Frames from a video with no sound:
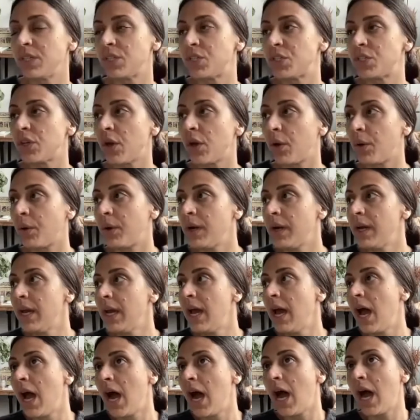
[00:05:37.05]
So
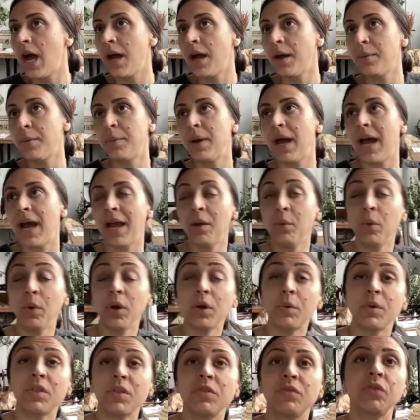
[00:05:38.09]
I
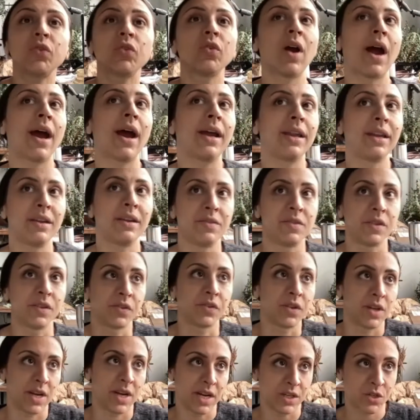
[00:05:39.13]
work with a variety of
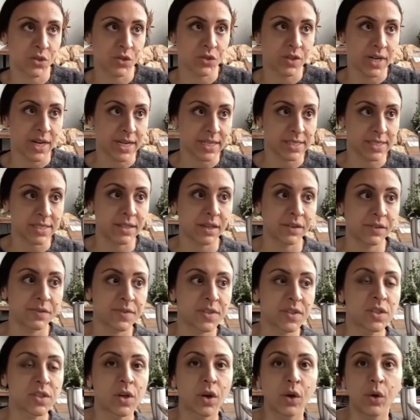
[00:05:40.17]
different natural dye
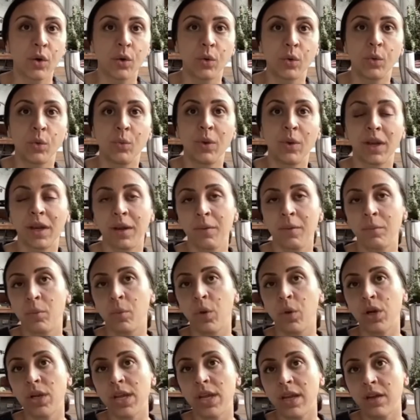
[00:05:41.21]
stuffs. So when I'm
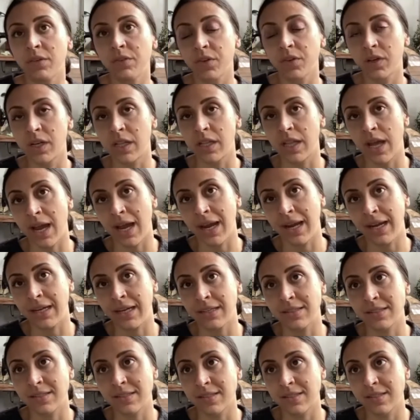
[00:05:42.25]
working for
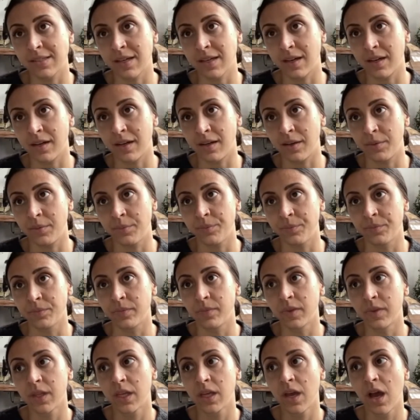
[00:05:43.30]
clients on
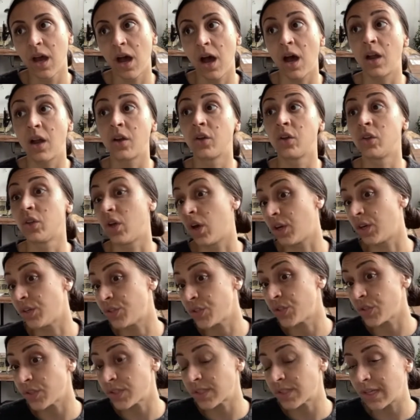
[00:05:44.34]
a
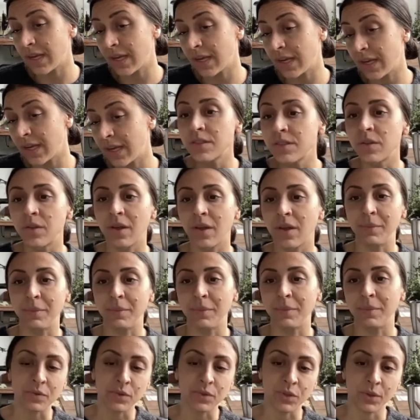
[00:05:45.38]
larger scale, so that
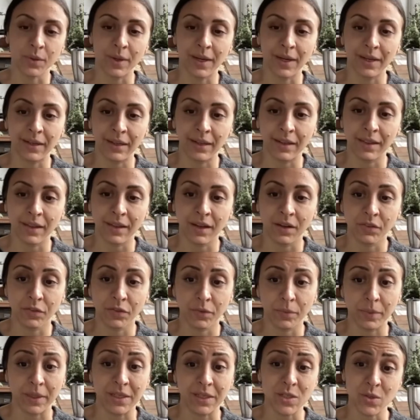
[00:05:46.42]
means we're doing anything
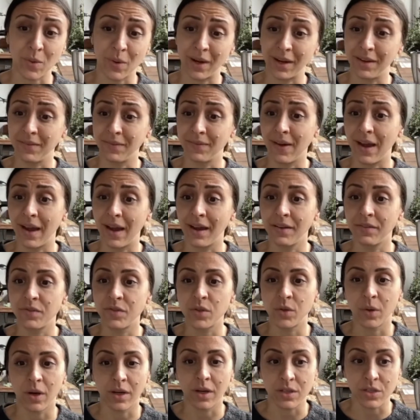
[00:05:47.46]
from like 25
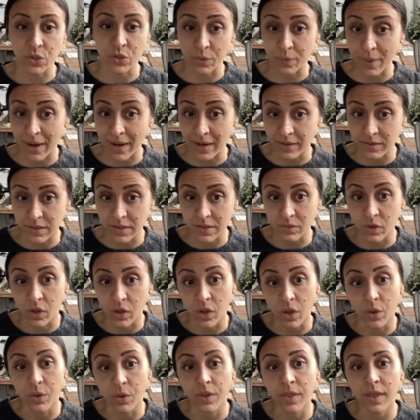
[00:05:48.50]
to 100 pounds of
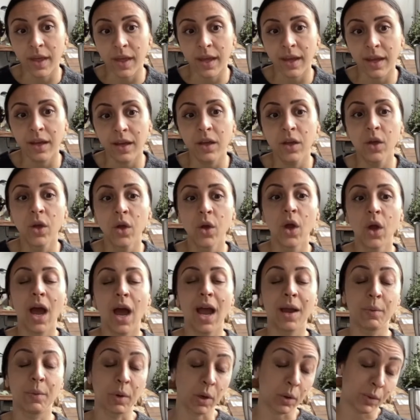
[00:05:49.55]
clothing,
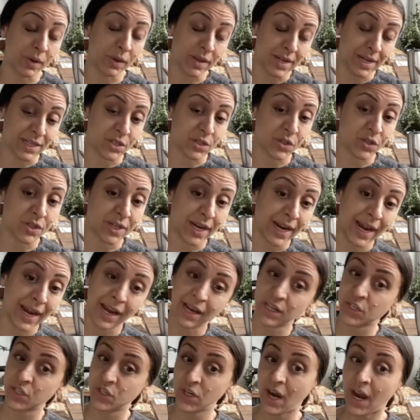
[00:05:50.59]
I work with natural dye
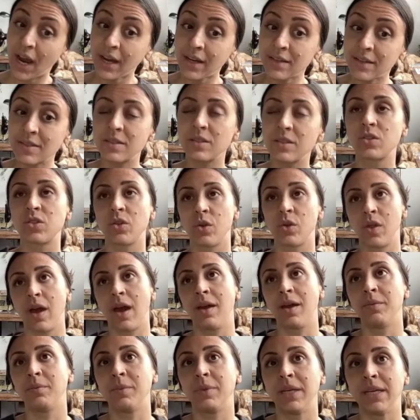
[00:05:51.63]
extracts. So
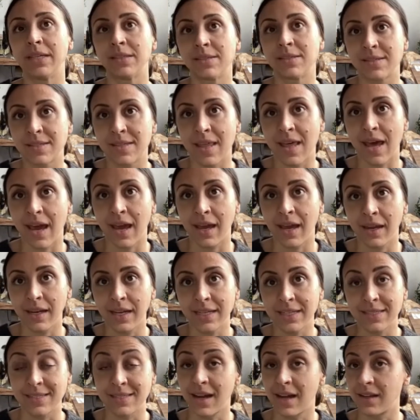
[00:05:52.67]
that means that
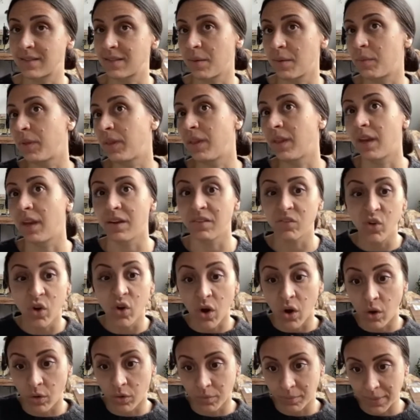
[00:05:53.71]
it's not something that I've
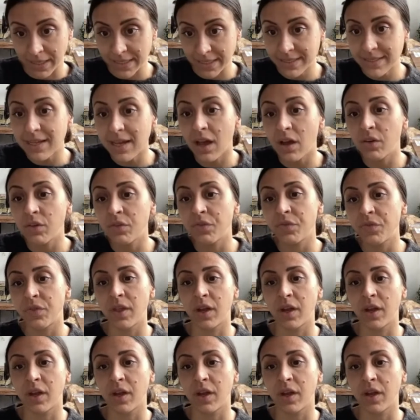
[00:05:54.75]
grown myself.